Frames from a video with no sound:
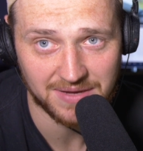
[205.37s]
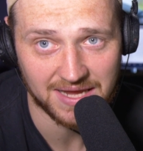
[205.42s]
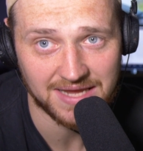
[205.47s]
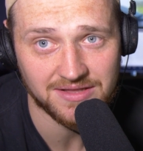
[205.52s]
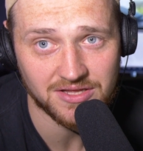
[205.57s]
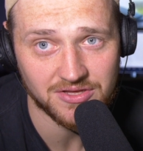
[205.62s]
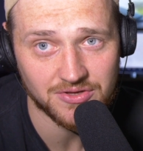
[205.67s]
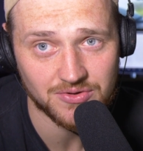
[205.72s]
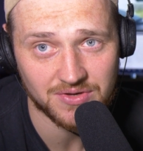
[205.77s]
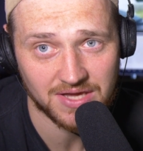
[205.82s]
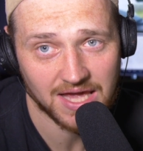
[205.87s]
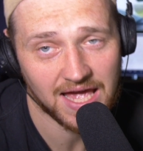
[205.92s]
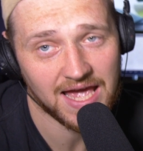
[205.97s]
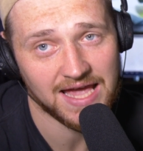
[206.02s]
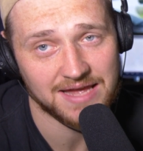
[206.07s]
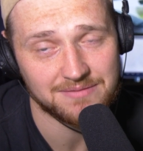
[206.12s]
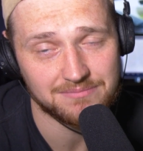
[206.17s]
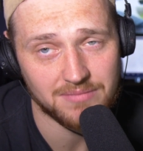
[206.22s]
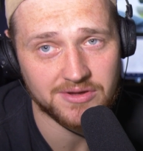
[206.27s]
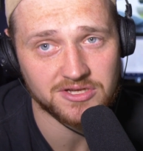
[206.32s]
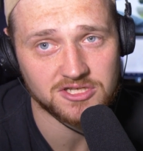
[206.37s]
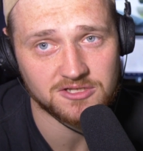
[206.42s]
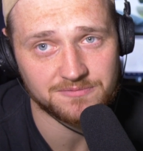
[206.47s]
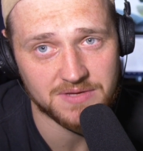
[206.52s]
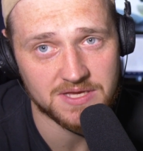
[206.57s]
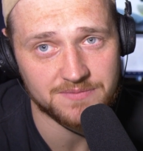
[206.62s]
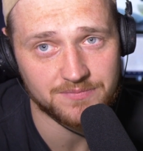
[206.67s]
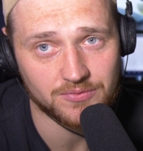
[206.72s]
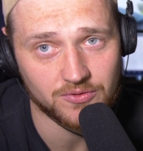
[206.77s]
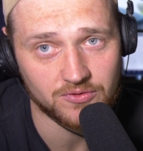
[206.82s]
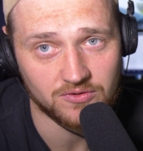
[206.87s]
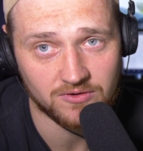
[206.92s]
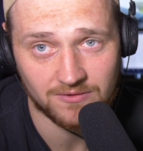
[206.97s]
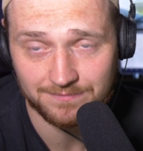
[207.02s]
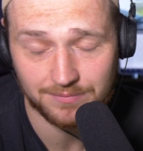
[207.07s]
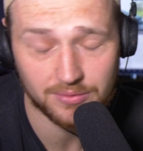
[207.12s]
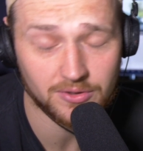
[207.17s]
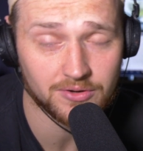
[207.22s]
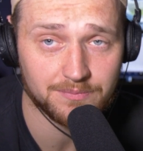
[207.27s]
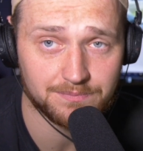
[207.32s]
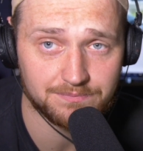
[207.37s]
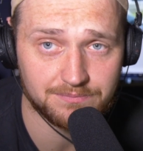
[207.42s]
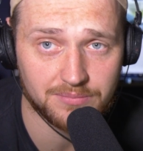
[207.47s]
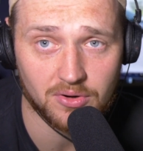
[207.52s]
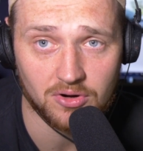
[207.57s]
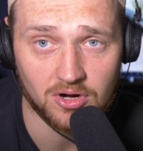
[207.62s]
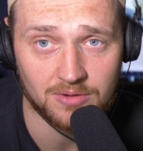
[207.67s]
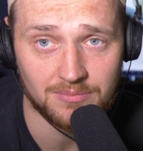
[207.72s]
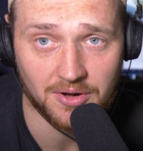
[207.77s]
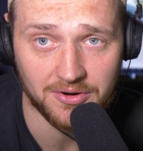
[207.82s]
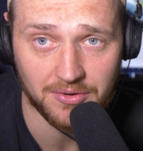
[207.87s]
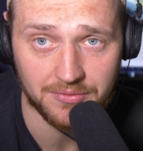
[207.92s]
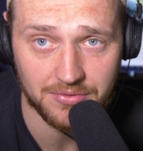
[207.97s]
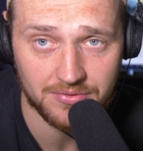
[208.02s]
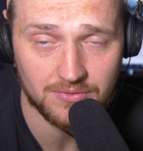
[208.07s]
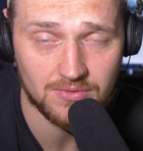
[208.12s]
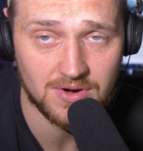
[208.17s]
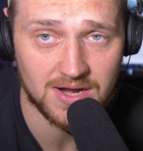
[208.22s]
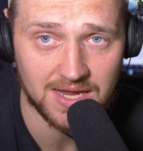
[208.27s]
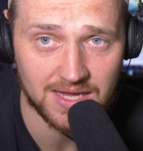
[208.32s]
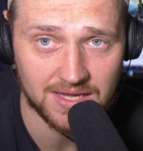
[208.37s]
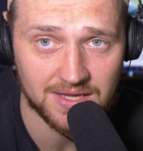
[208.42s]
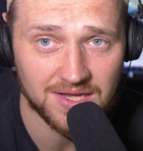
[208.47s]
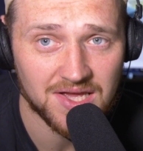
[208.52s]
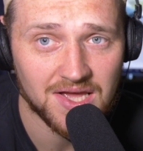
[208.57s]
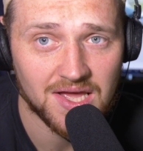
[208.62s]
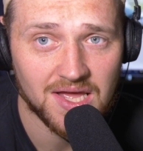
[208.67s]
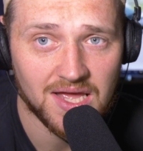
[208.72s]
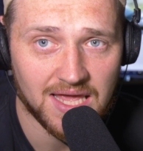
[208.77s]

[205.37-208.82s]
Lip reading: But in the UK, most people who have bought a Model 3,